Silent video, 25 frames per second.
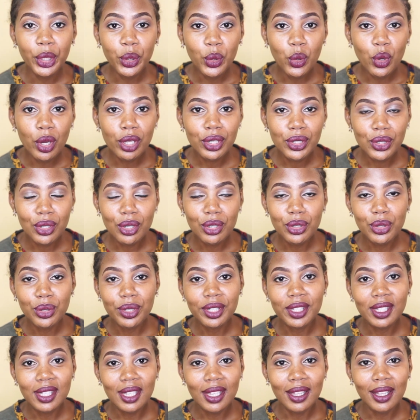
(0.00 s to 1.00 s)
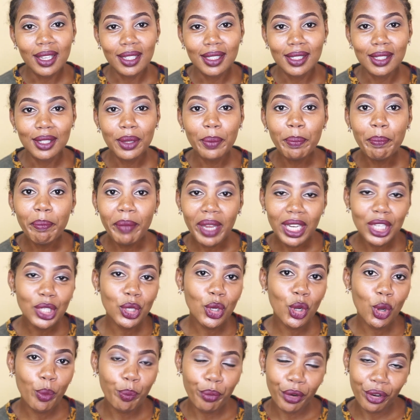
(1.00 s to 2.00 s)
He goes on to say that
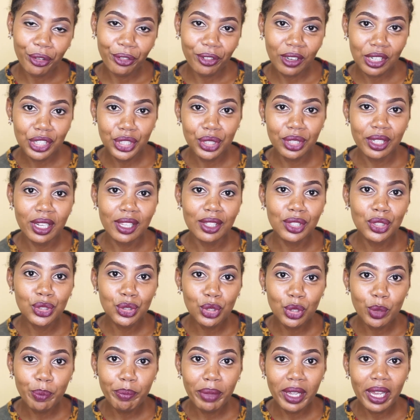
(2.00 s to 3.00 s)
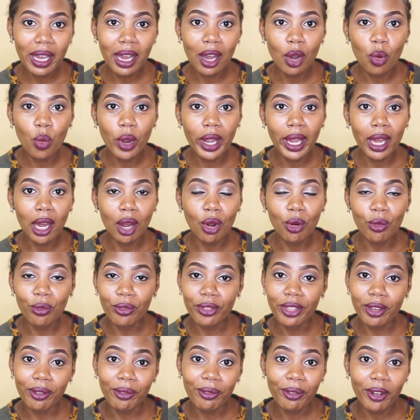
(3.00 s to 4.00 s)
medical professionals should be aware
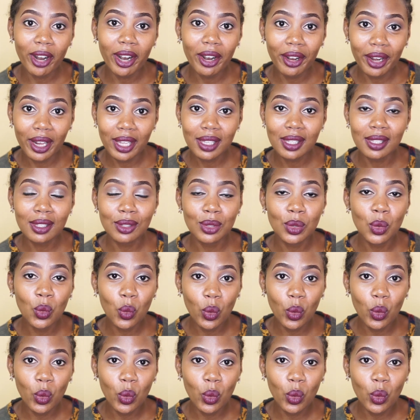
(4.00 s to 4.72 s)
of the various